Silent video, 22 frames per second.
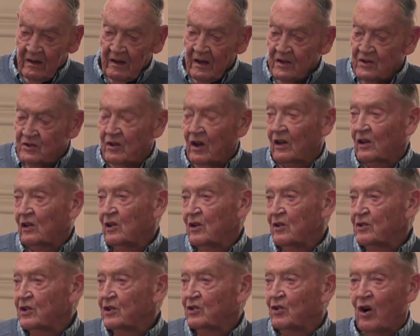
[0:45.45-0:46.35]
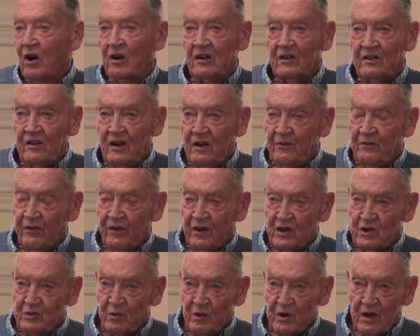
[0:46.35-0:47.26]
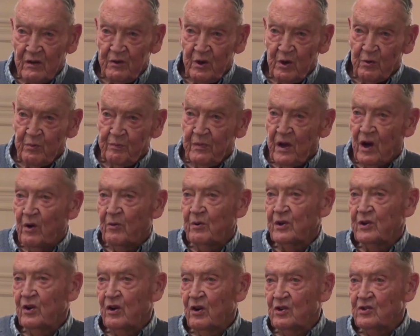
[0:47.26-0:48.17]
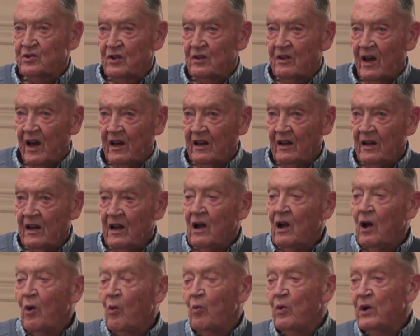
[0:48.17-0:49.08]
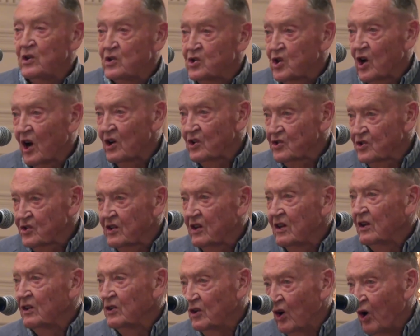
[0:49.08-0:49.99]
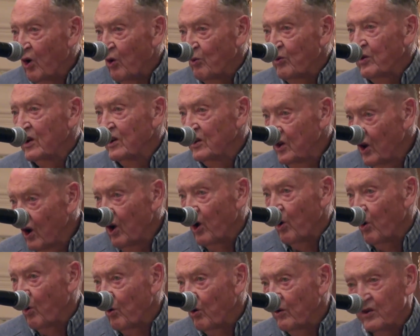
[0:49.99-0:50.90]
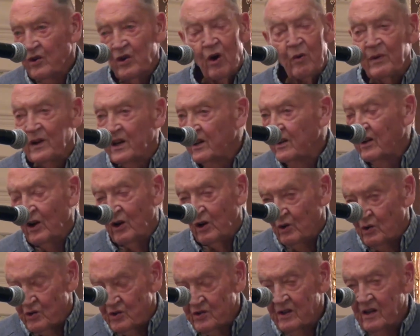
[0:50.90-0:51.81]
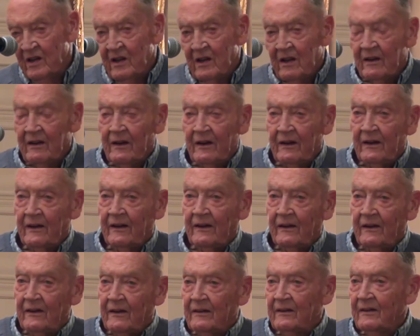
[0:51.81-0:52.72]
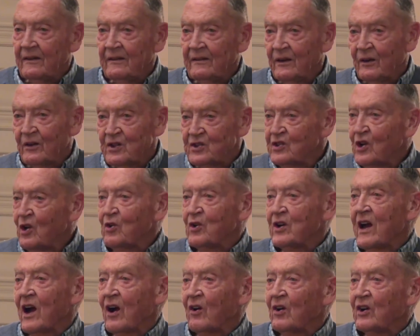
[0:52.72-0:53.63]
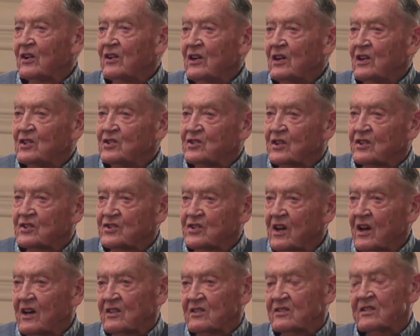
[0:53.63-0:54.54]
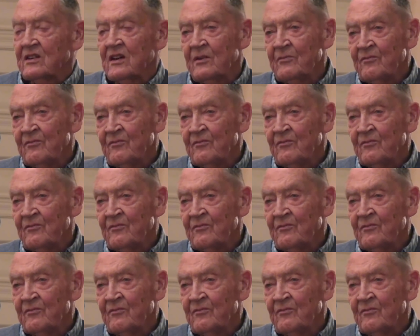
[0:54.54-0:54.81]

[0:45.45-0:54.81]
it's not clear that target date funds will give you better returns than that. We just don't know. Nobody knows. There is no guaranteed success,